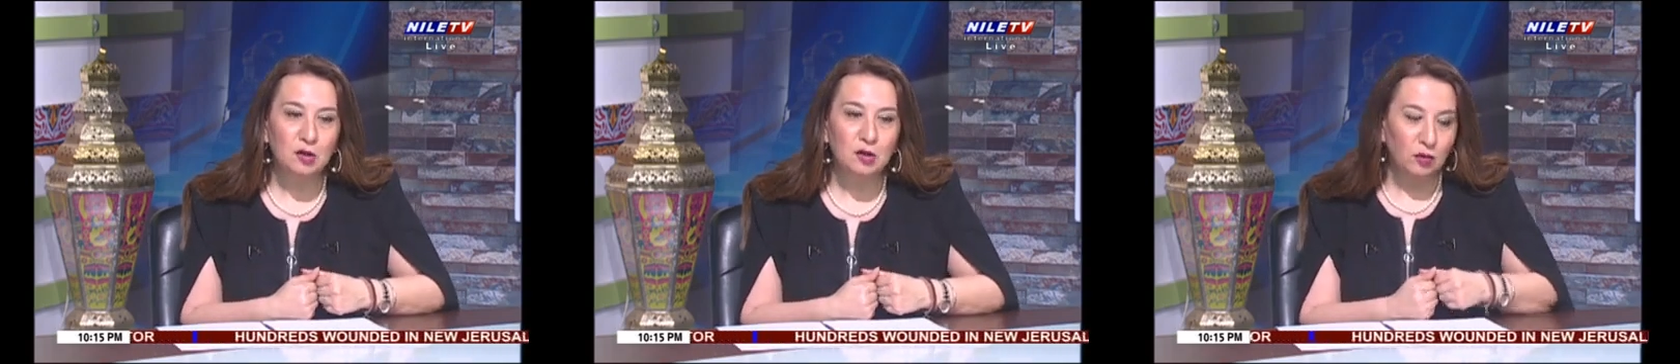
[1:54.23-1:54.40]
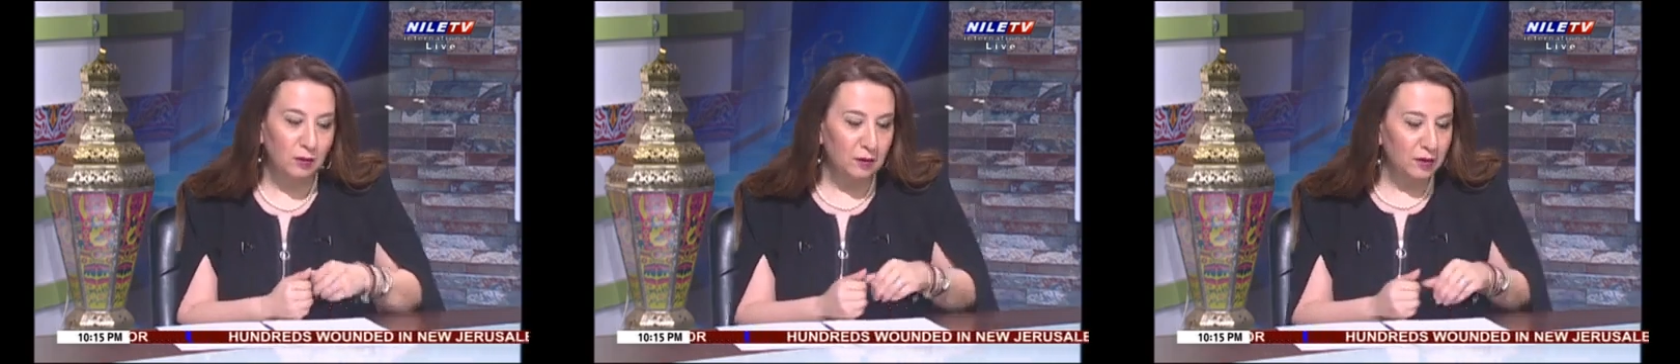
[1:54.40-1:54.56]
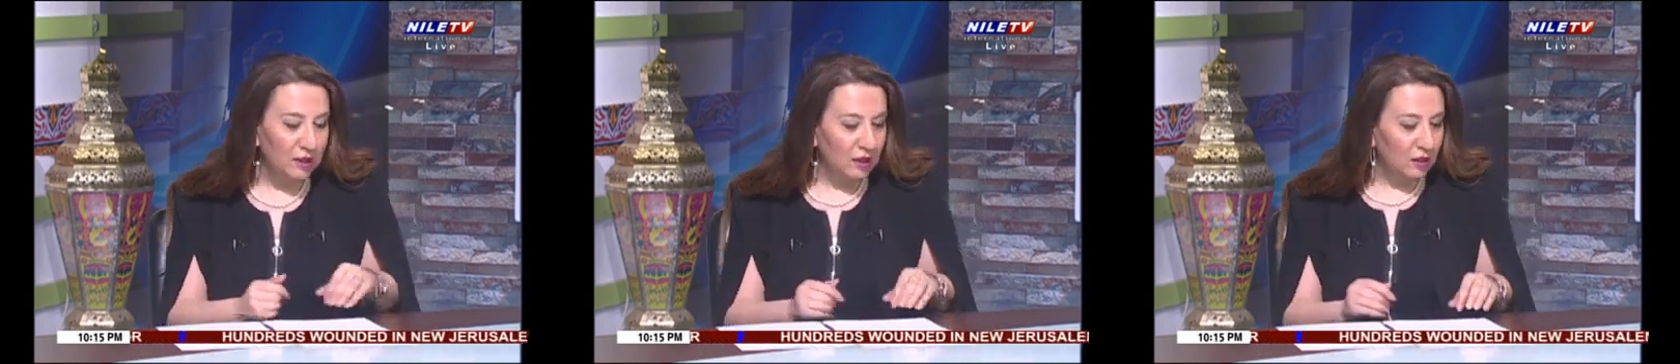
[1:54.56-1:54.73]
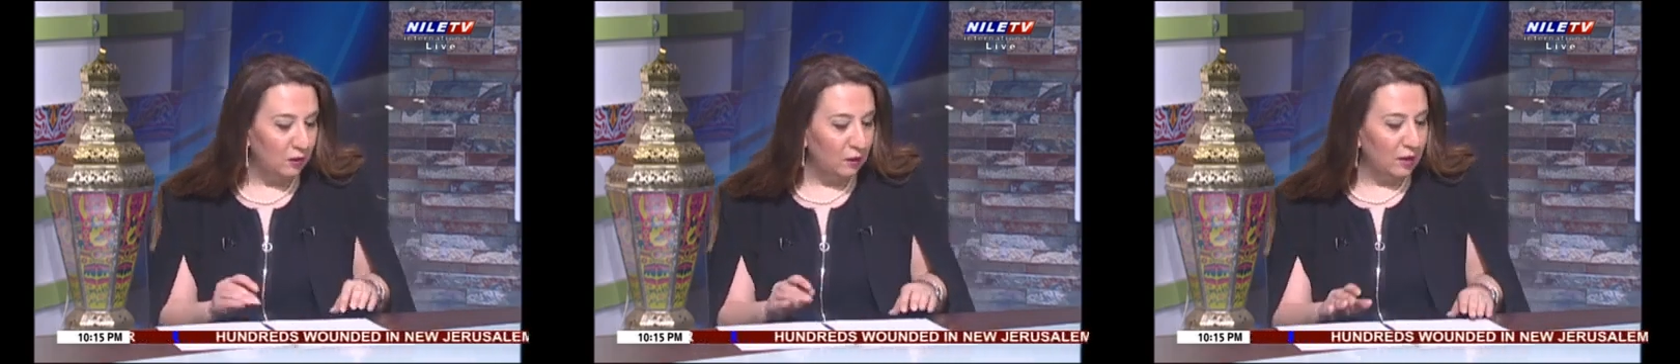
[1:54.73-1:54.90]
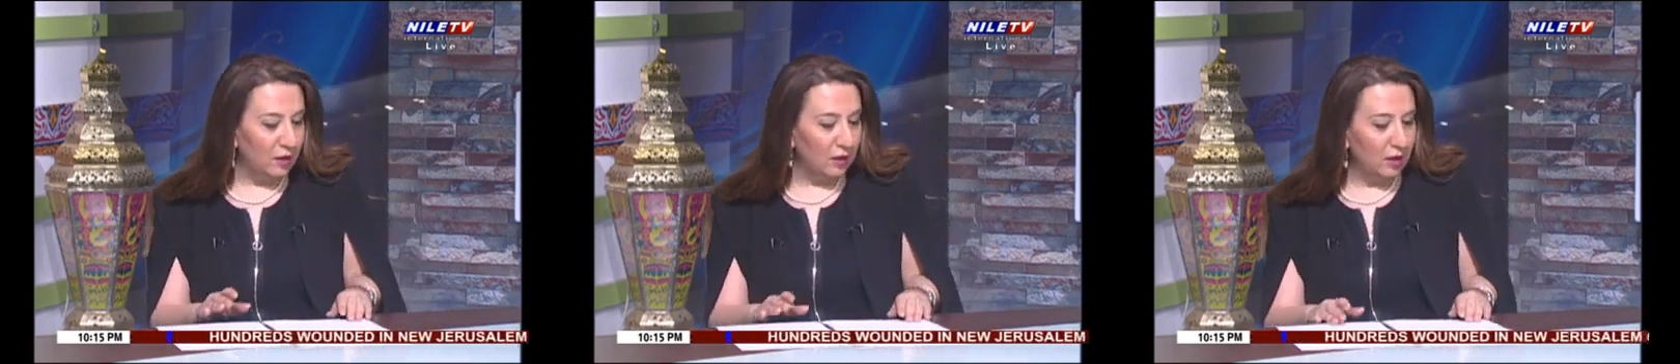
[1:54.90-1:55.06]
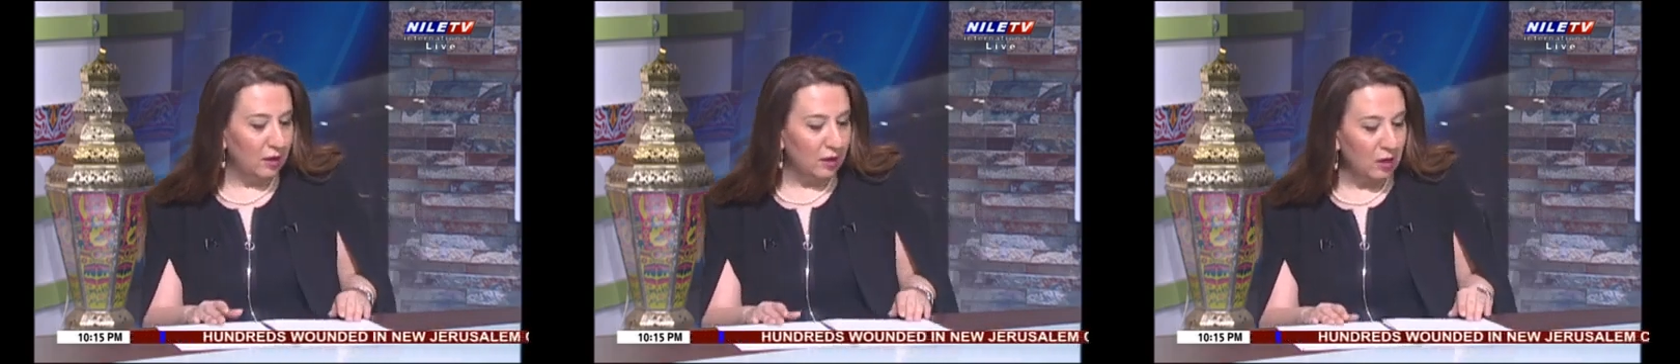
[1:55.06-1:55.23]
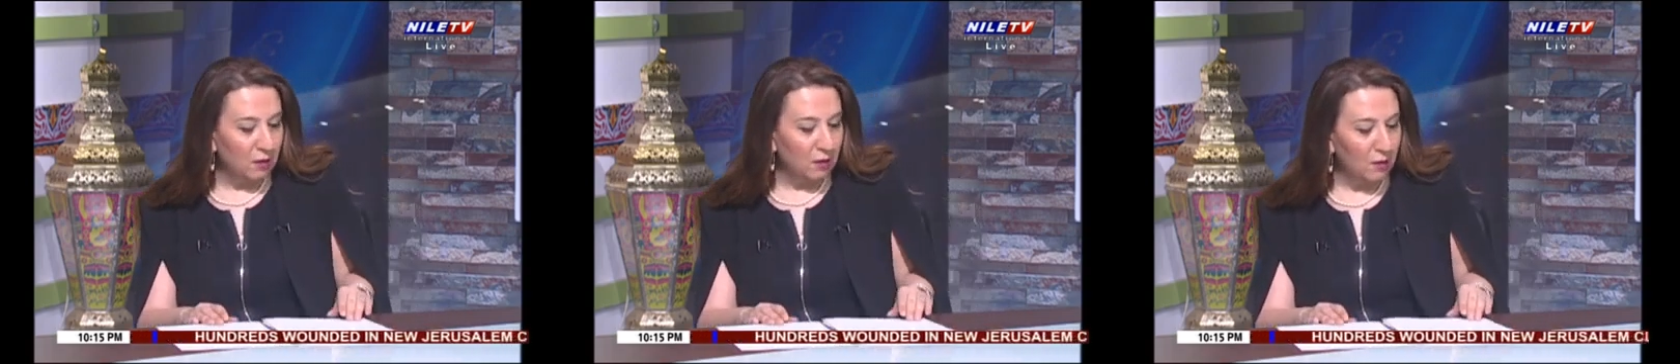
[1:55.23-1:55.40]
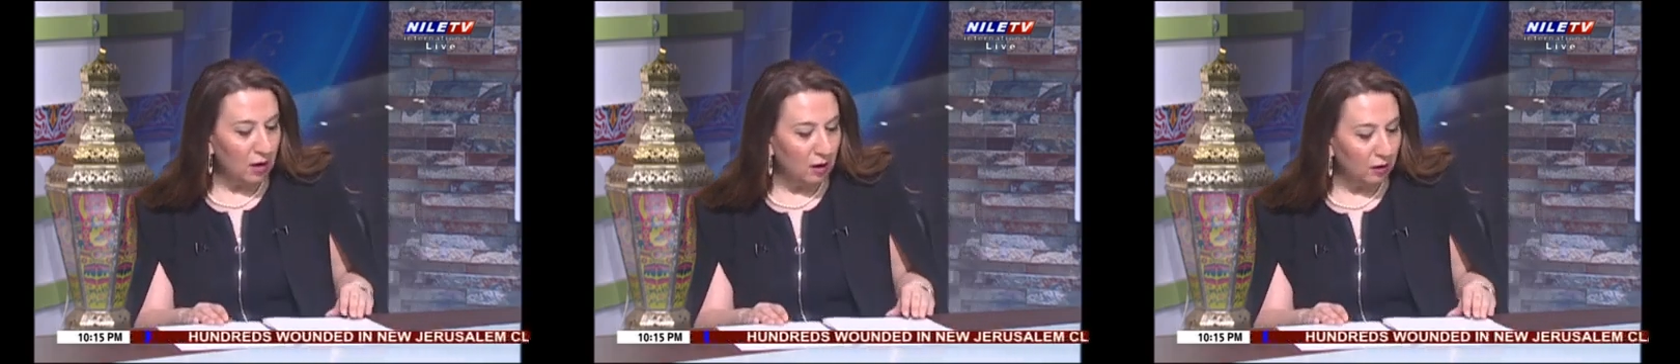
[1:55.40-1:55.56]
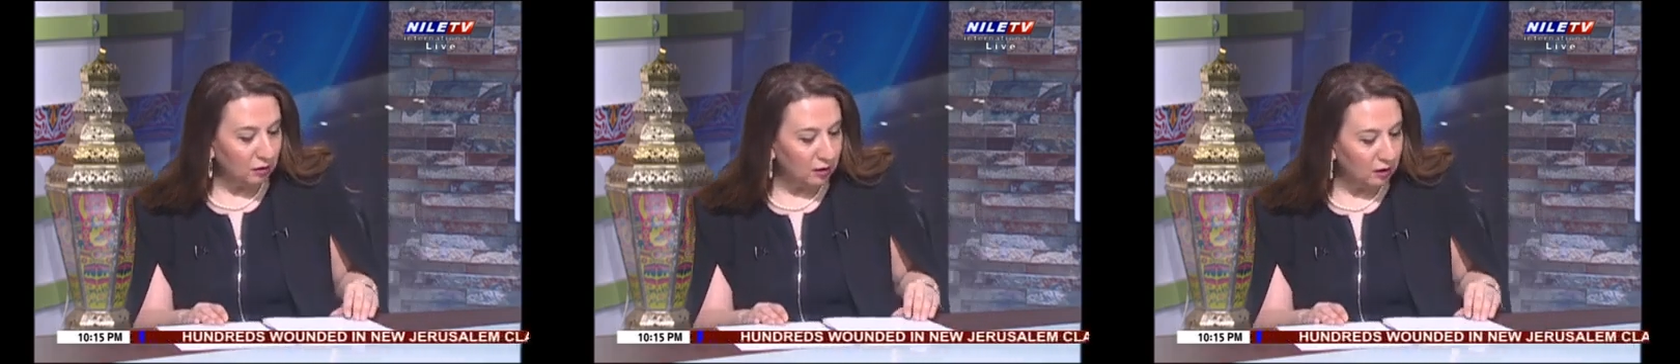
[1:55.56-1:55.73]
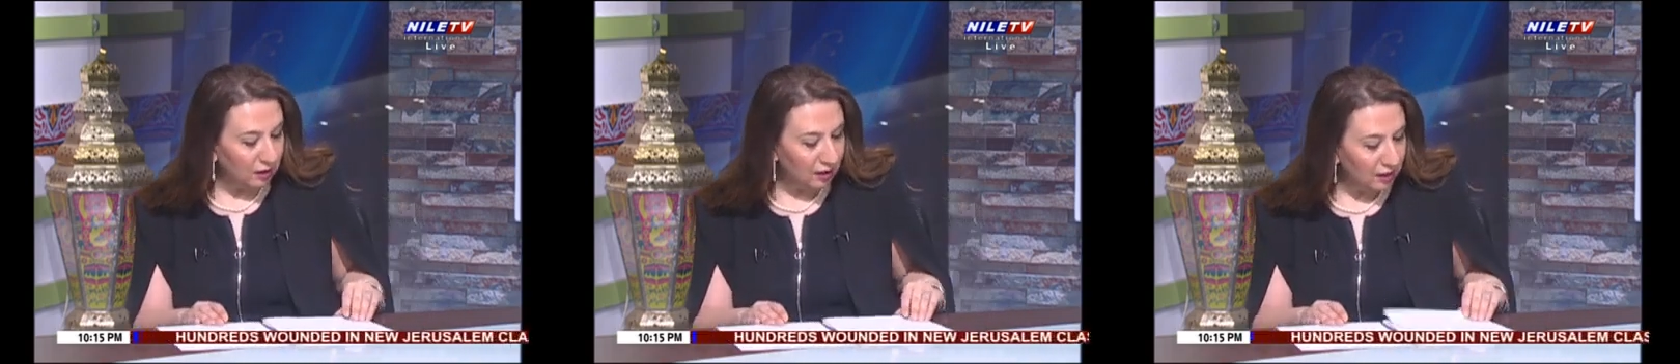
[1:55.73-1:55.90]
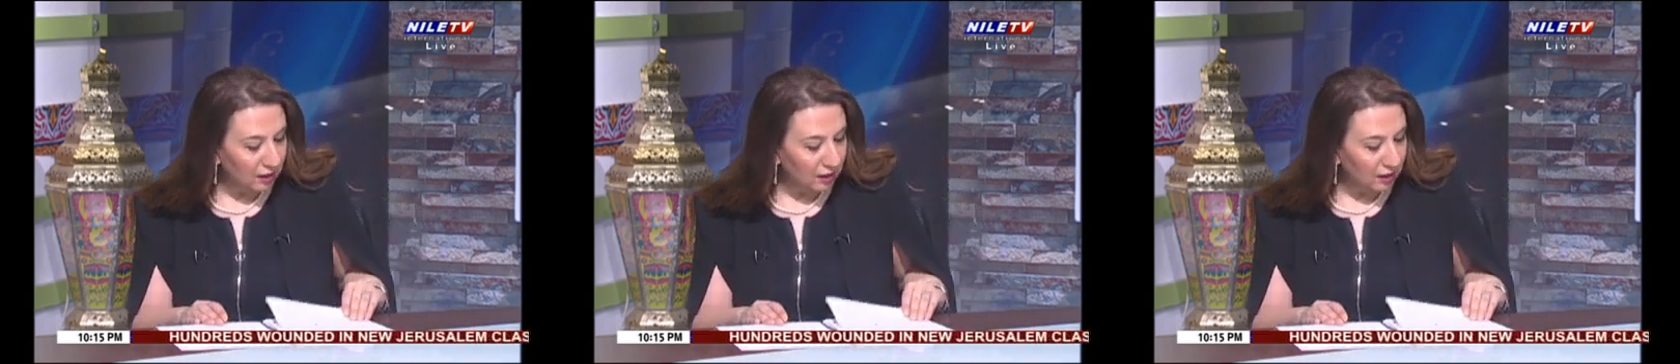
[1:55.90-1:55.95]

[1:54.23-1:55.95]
We'll be speaking about